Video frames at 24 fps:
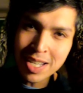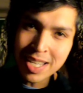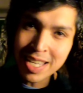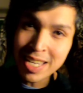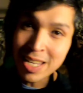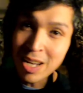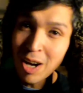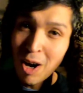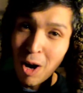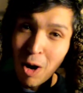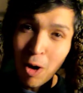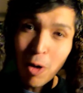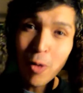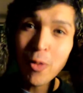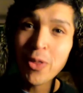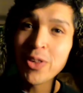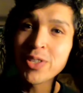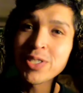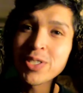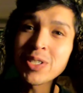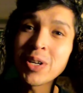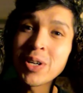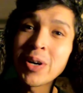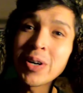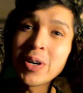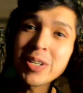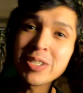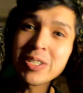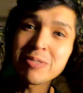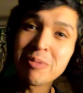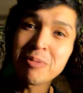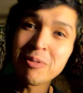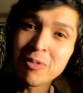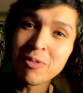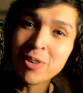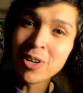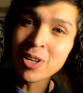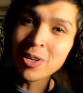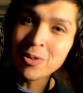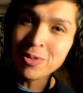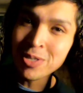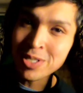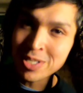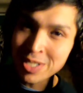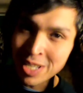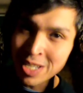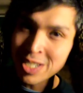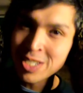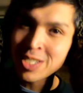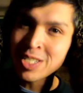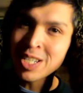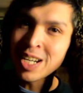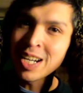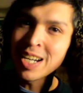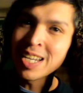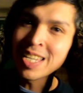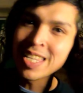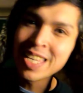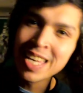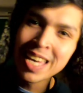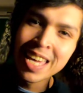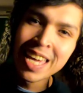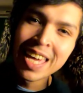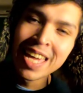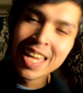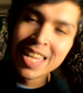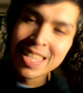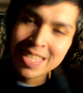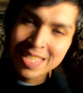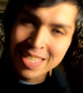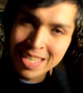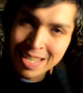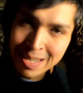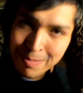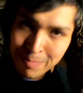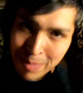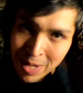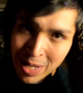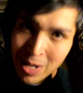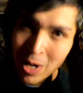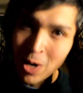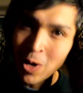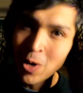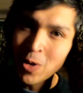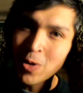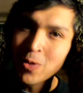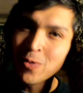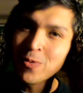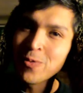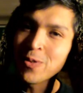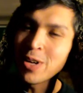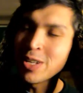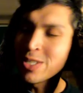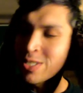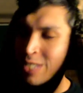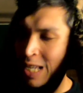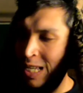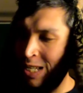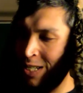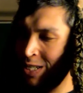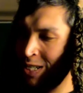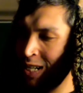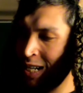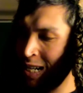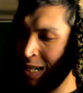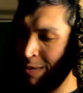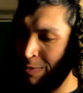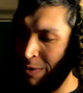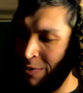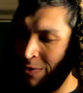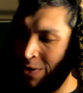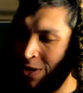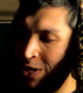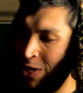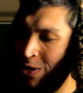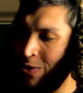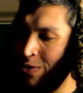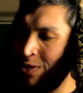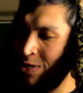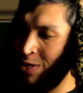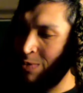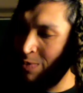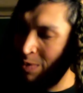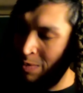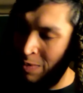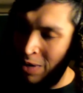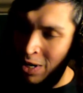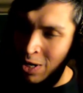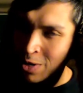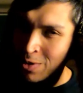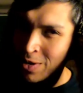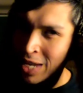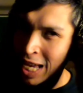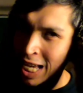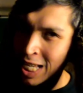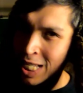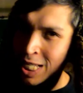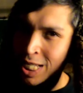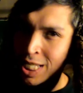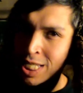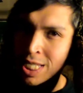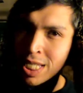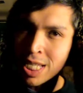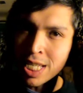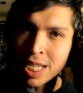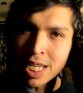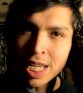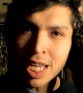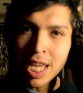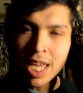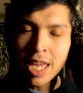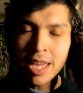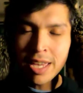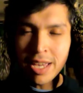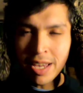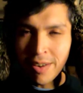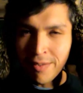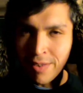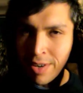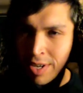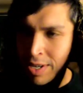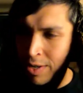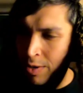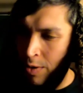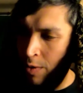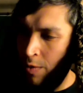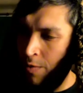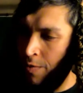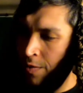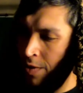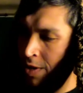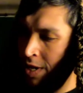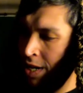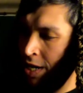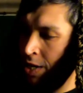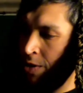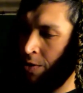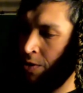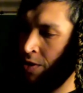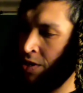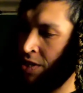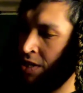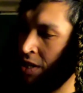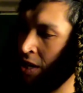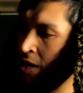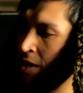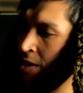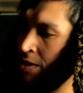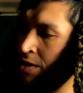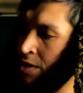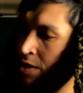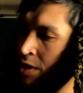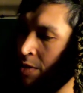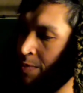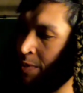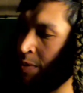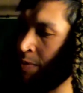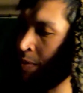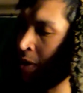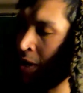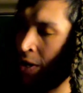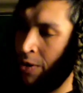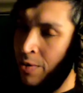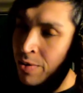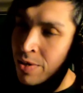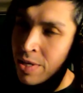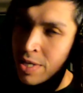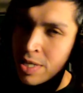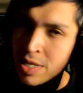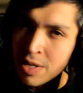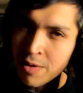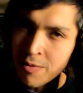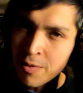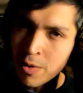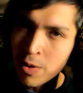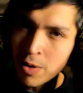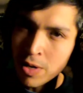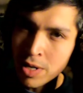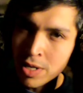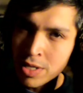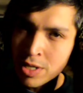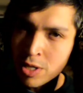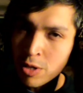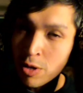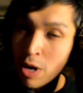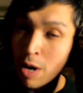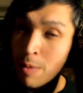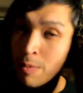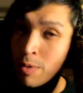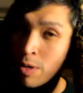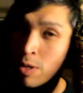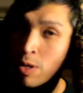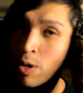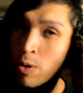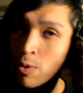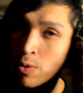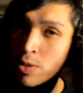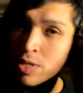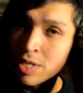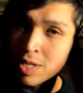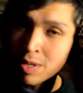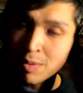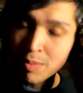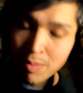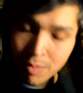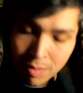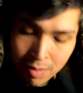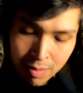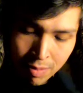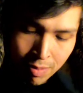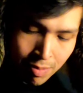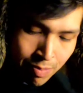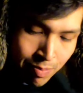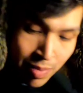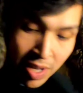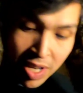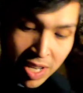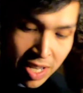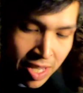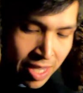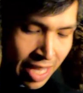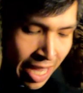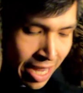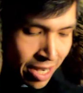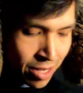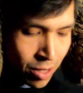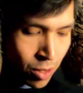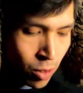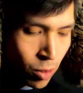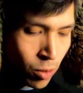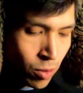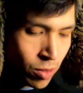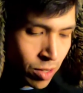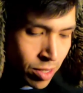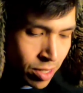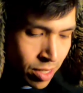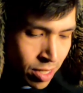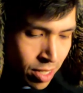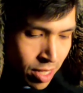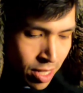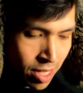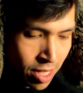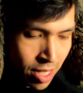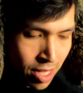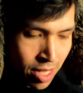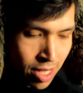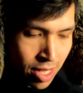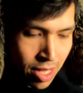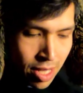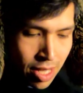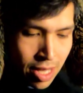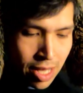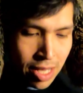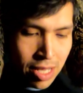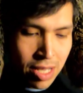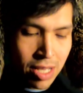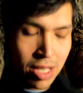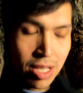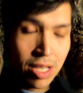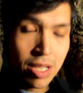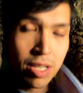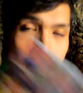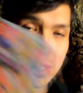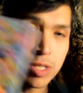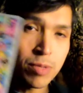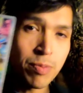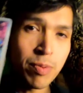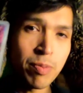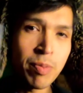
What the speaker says: get all the stars before I go to Sunshine, then beat all Sunshine before I go to Super Mario Galaxy. I've got over 100 stars in Super Mario 64, so I'm close to beating that goal. Super